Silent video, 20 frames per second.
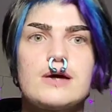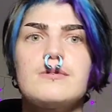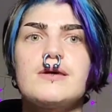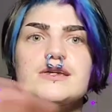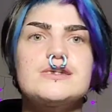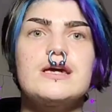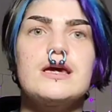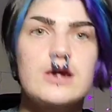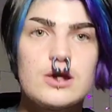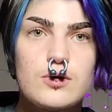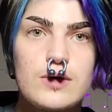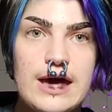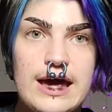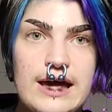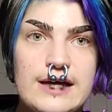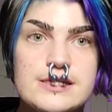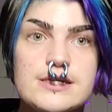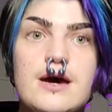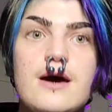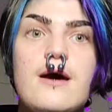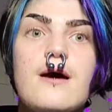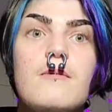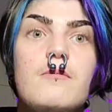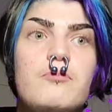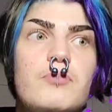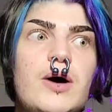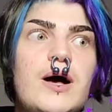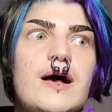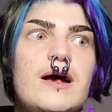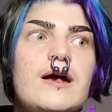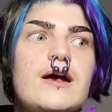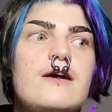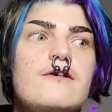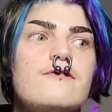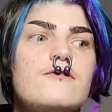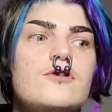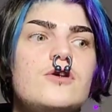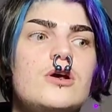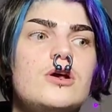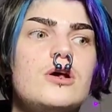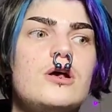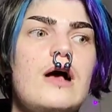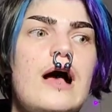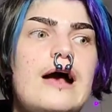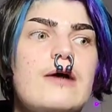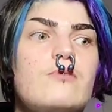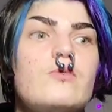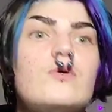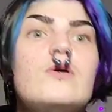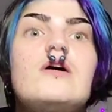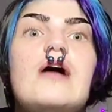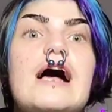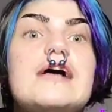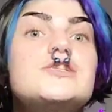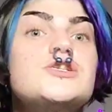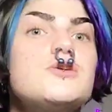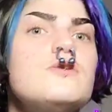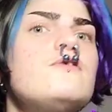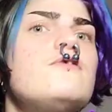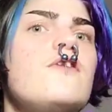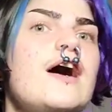I'm not saying you can't, but if I do